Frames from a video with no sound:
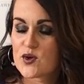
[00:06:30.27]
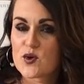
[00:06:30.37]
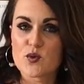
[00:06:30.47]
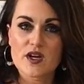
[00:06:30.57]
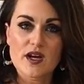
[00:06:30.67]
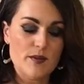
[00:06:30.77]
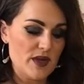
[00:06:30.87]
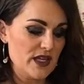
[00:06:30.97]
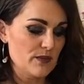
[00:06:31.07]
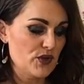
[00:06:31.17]
We'll come
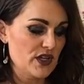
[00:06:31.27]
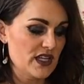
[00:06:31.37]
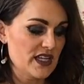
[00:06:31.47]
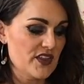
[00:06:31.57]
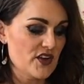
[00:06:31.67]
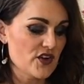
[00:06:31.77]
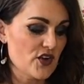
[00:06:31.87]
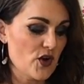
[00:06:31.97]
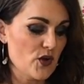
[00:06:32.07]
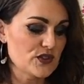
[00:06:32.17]
and put another
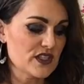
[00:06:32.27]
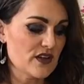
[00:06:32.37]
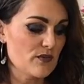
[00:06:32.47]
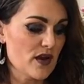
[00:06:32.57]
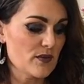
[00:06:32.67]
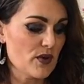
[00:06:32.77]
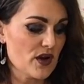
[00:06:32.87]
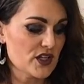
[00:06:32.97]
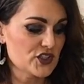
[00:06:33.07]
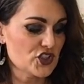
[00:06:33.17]
coat of Mod
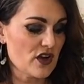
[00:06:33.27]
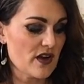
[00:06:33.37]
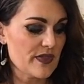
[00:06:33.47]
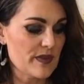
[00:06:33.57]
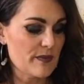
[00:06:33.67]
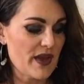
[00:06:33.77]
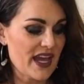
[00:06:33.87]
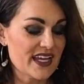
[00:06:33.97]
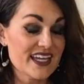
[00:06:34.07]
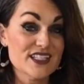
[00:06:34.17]
Podge on the
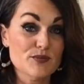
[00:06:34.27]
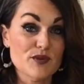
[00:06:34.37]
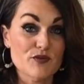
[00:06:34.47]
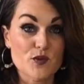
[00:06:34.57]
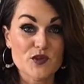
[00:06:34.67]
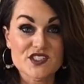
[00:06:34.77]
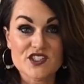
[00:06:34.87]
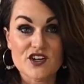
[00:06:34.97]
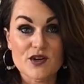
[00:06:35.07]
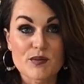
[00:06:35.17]
back end before we
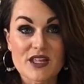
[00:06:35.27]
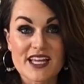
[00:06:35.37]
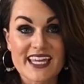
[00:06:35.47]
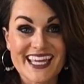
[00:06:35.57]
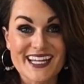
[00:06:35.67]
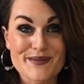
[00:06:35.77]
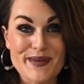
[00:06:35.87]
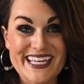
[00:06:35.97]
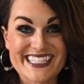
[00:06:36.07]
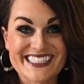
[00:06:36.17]
start applying any
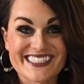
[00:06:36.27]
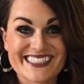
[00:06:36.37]
paint.